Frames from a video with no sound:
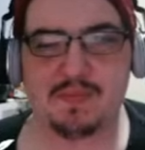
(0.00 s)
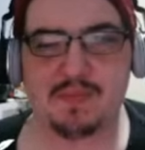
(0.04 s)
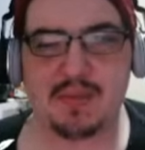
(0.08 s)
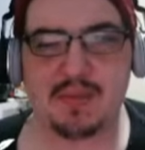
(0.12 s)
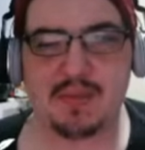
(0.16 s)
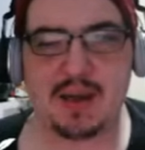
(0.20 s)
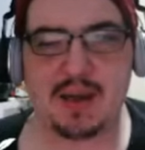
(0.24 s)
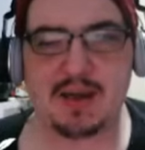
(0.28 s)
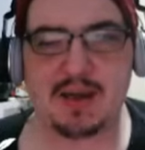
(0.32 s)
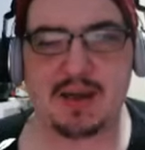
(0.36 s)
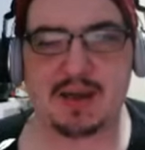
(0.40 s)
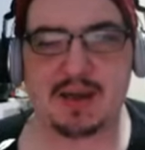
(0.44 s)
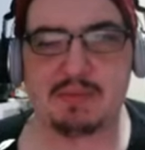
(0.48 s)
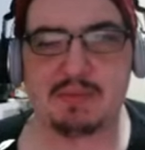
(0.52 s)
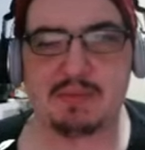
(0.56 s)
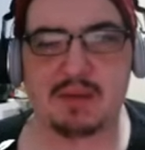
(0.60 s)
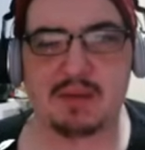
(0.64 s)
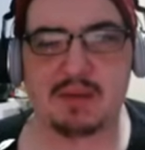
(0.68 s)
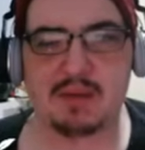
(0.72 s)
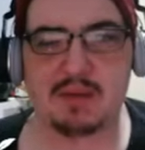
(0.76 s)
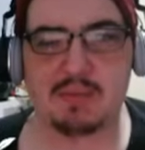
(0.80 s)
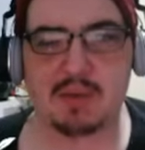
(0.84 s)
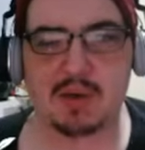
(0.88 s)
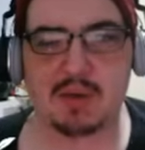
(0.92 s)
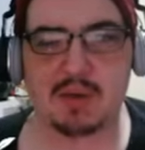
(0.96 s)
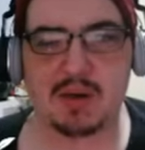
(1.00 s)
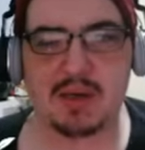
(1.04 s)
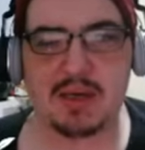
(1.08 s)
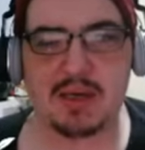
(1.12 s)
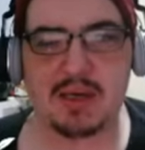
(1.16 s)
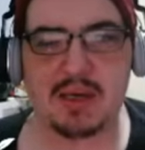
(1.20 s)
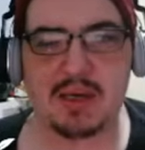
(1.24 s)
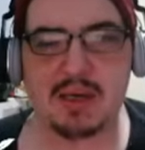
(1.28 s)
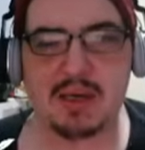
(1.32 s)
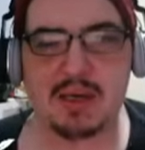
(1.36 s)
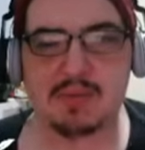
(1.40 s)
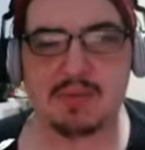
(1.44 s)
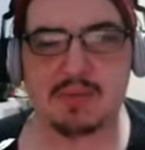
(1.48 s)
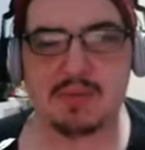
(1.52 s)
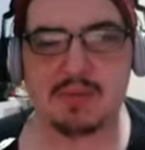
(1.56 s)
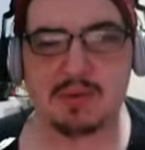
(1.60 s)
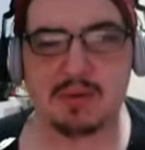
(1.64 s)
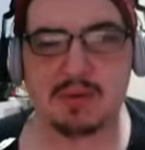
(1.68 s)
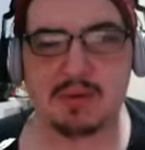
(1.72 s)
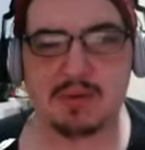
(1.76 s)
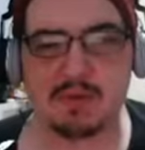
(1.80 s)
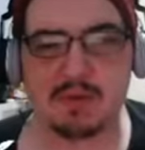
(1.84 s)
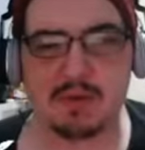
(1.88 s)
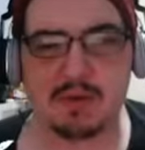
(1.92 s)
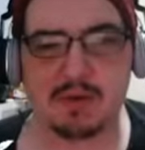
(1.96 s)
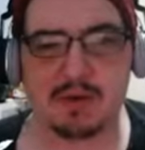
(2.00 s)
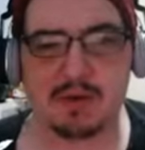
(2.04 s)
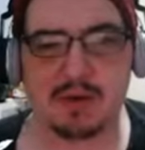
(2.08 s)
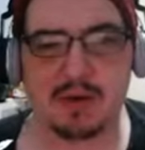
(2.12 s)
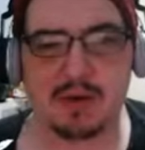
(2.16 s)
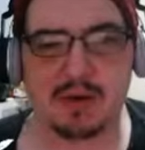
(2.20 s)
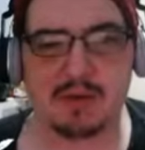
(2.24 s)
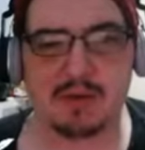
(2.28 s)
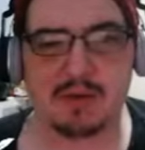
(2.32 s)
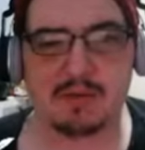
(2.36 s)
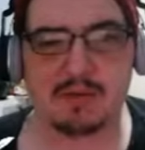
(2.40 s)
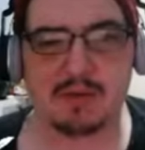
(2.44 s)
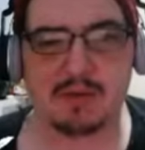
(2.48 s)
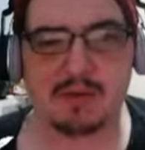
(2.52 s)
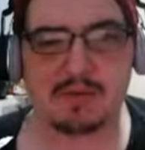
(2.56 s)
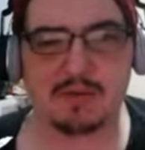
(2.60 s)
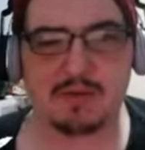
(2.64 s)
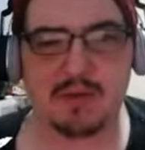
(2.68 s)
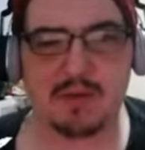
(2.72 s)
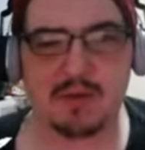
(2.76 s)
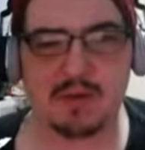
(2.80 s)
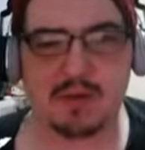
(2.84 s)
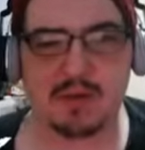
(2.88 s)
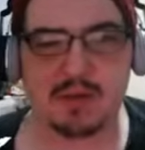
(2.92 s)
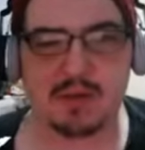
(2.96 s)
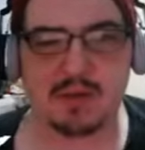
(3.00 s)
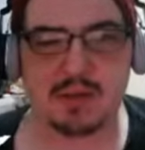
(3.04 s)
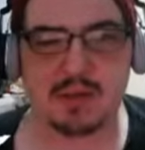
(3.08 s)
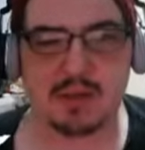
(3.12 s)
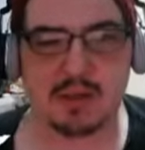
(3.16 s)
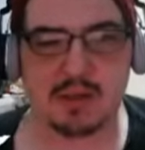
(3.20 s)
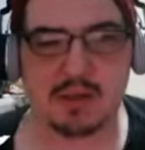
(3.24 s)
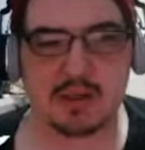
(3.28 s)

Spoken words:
Had I been a more keen observer, I would have noticed